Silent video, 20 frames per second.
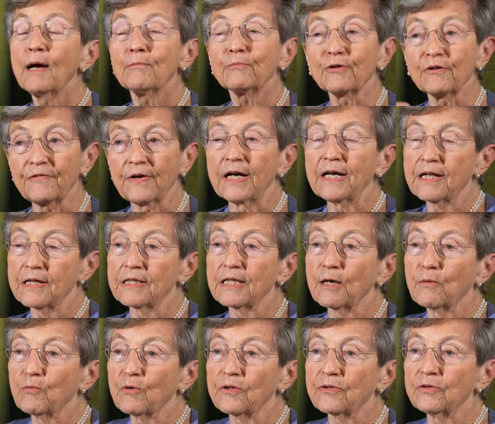providing
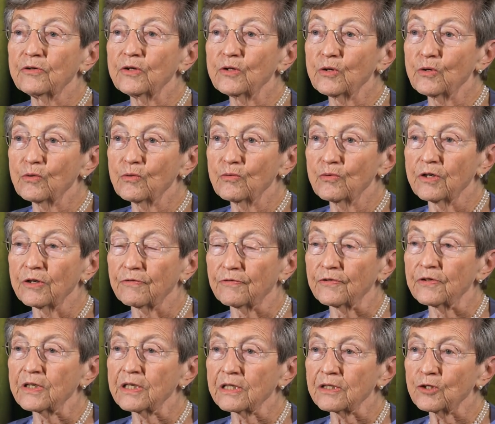them with a new,
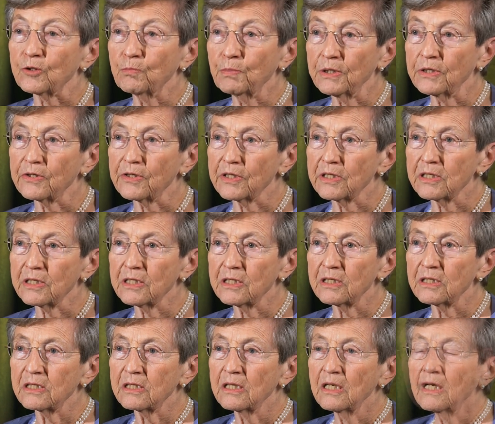different
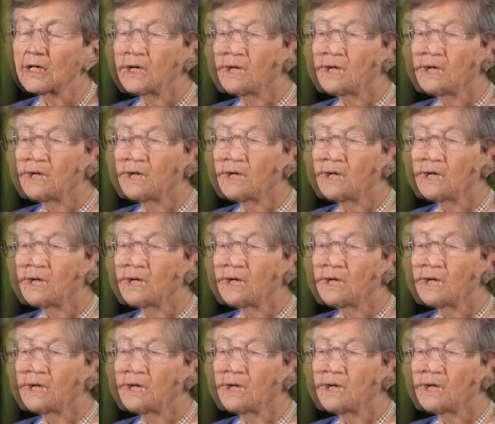experience.